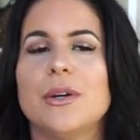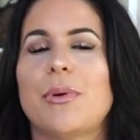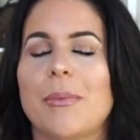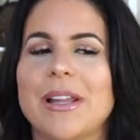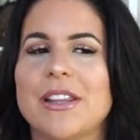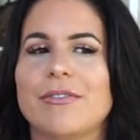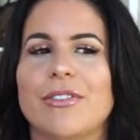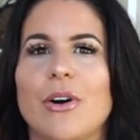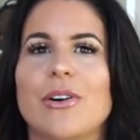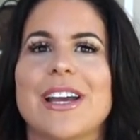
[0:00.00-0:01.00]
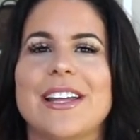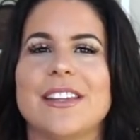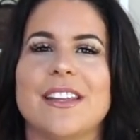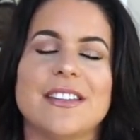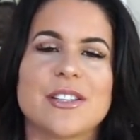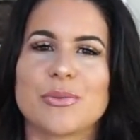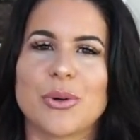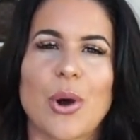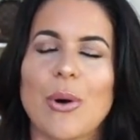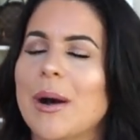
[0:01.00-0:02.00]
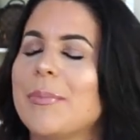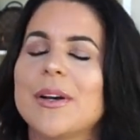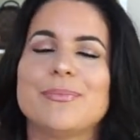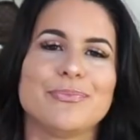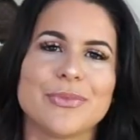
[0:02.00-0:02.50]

probably the vlog, and then this will go up.